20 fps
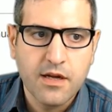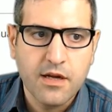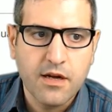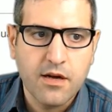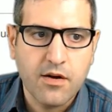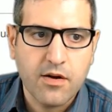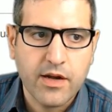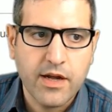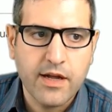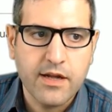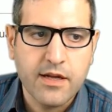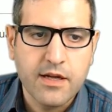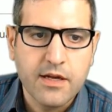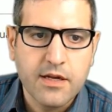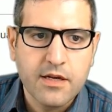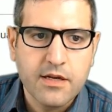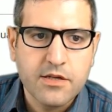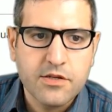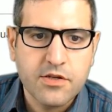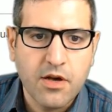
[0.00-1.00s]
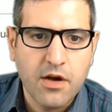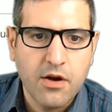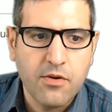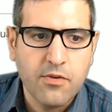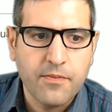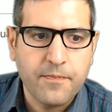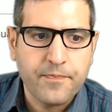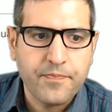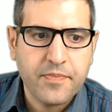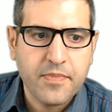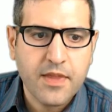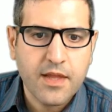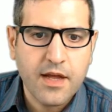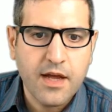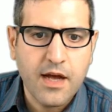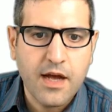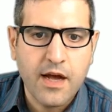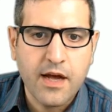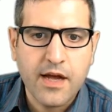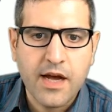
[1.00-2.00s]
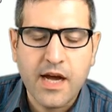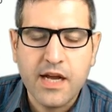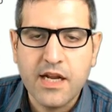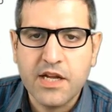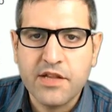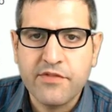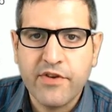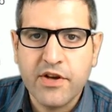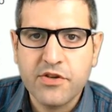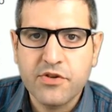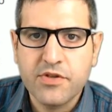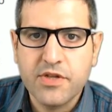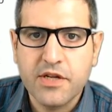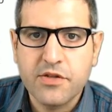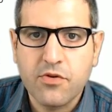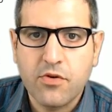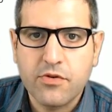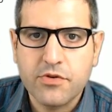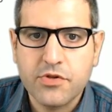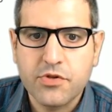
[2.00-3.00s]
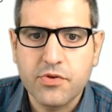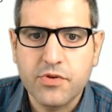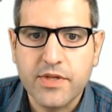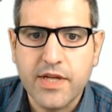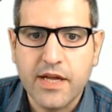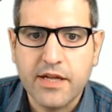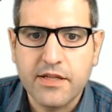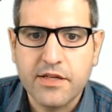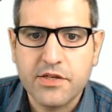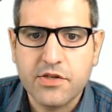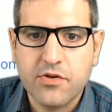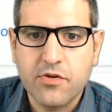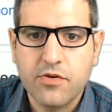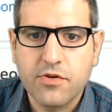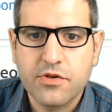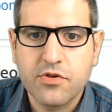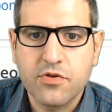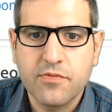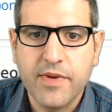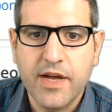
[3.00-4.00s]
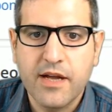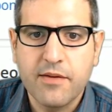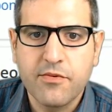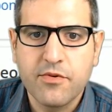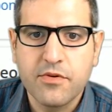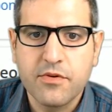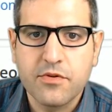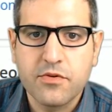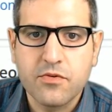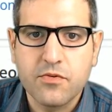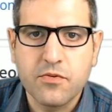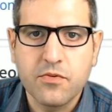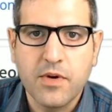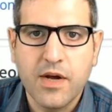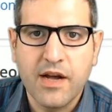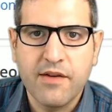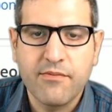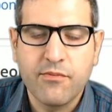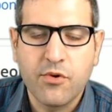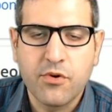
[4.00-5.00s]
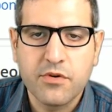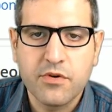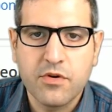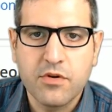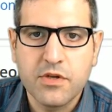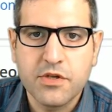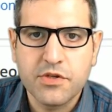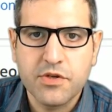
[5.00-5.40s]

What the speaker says: Okay, so I highly advise you that also you take this course to be able to have more knowledge